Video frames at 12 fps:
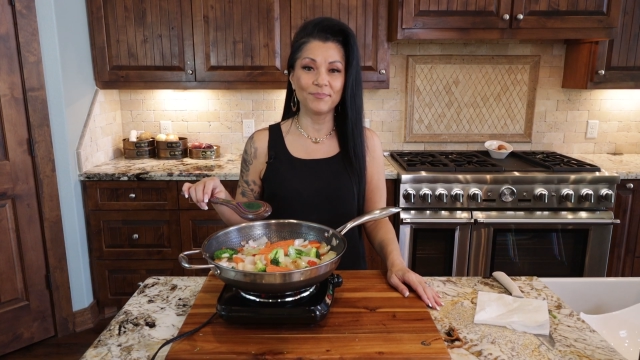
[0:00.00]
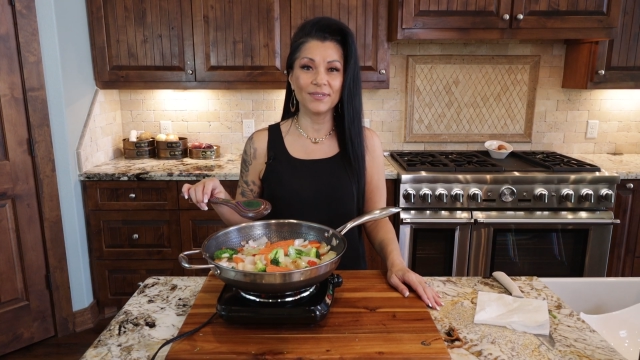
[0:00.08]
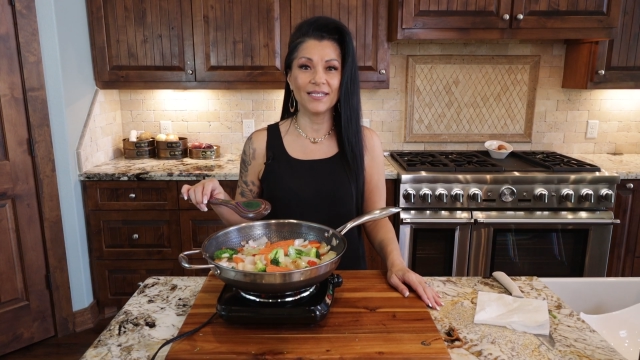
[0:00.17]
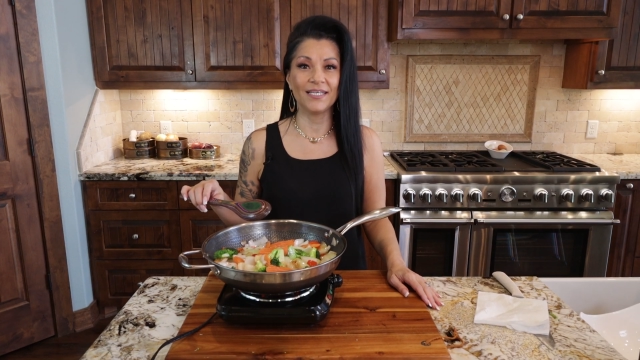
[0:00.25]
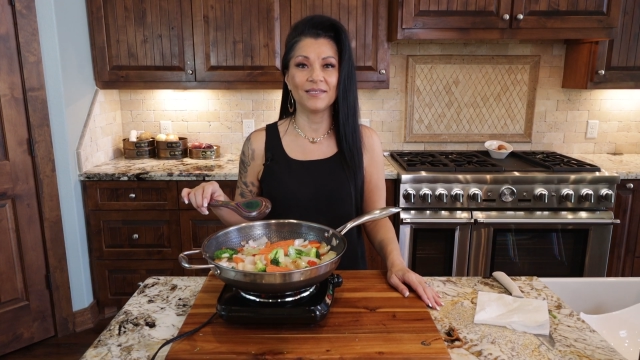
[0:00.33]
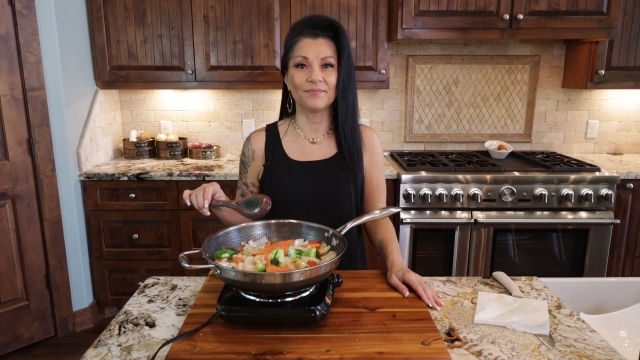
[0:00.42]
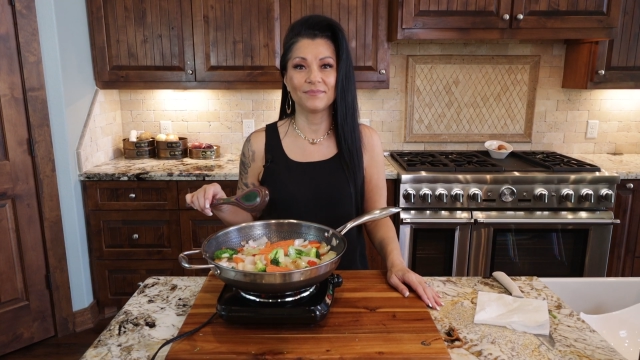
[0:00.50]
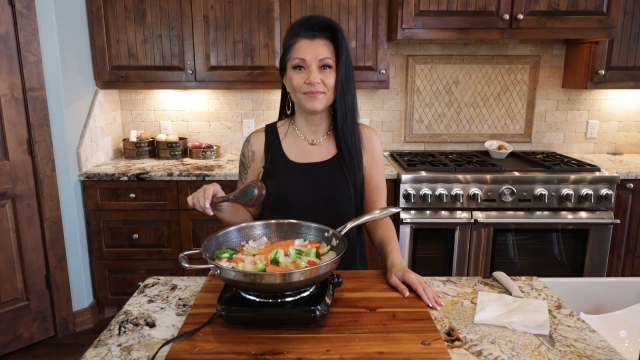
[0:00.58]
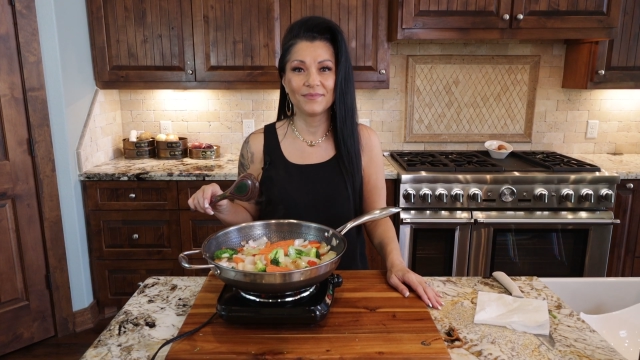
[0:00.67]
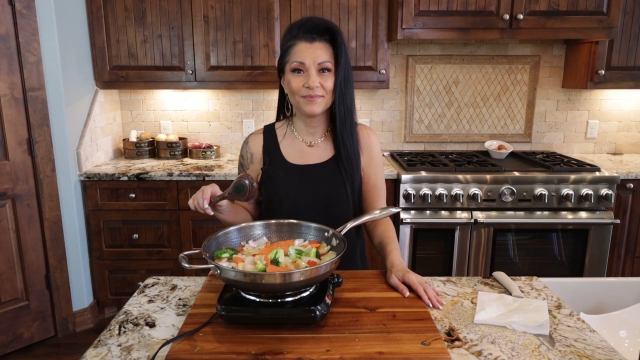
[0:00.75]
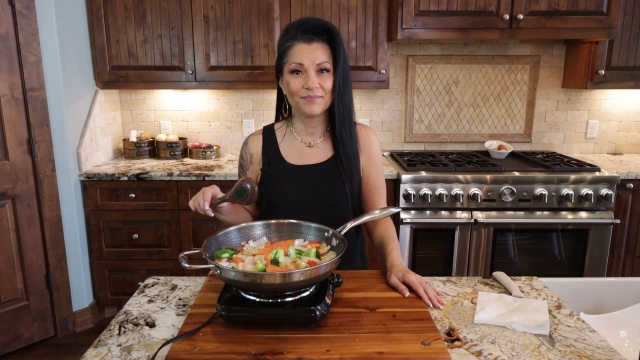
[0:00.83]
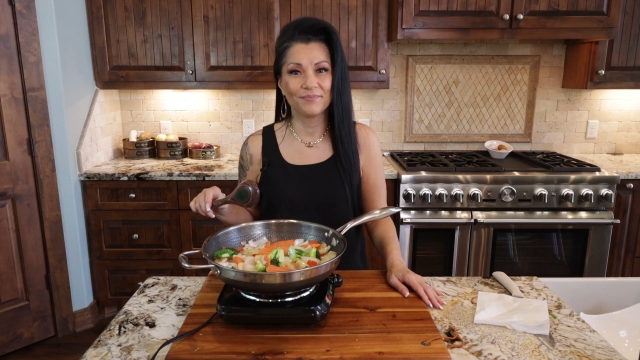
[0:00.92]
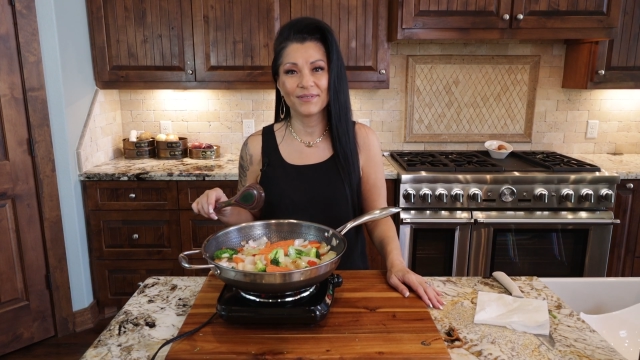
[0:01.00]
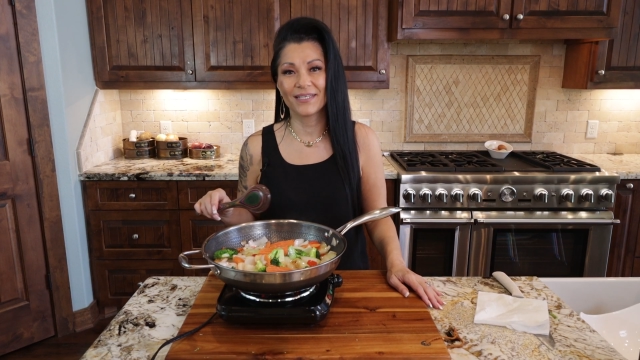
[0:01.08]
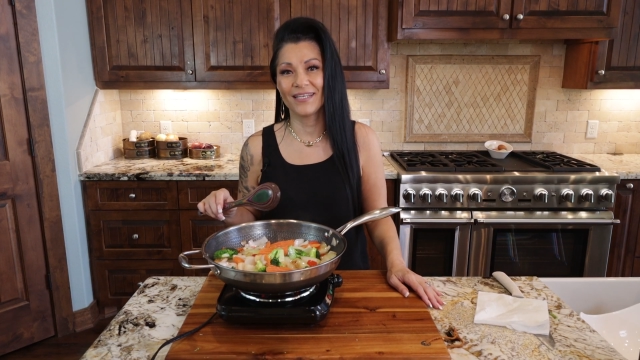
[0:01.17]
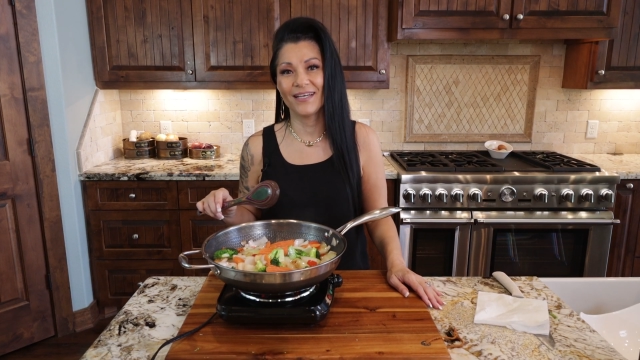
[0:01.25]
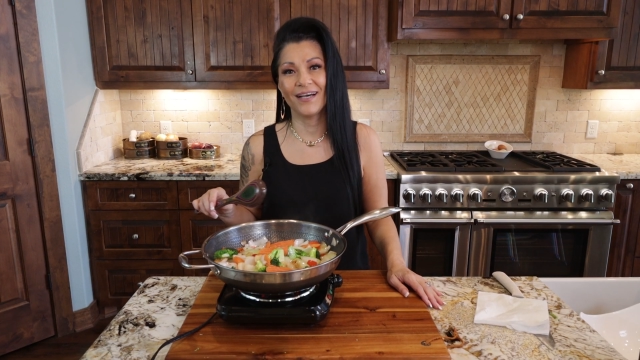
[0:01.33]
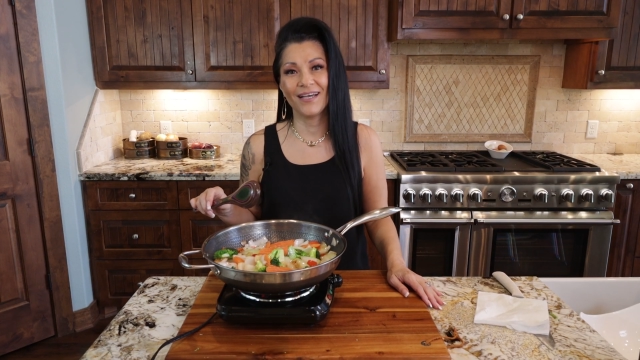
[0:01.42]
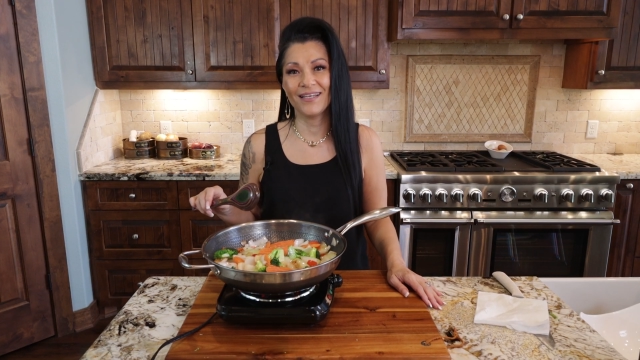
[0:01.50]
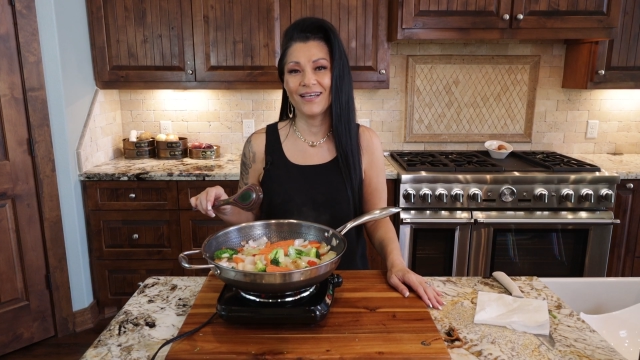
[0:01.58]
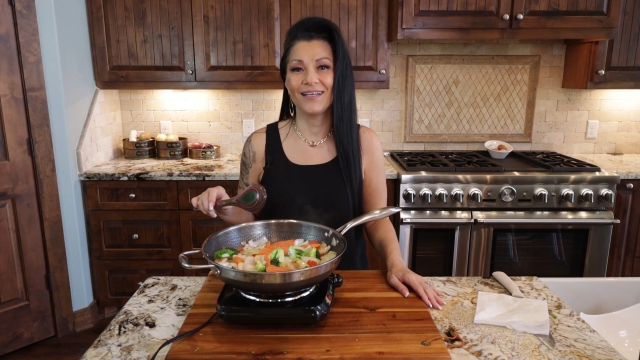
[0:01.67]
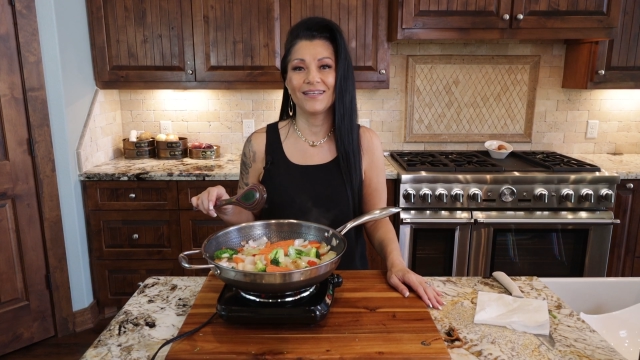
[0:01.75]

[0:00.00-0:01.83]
plate, but I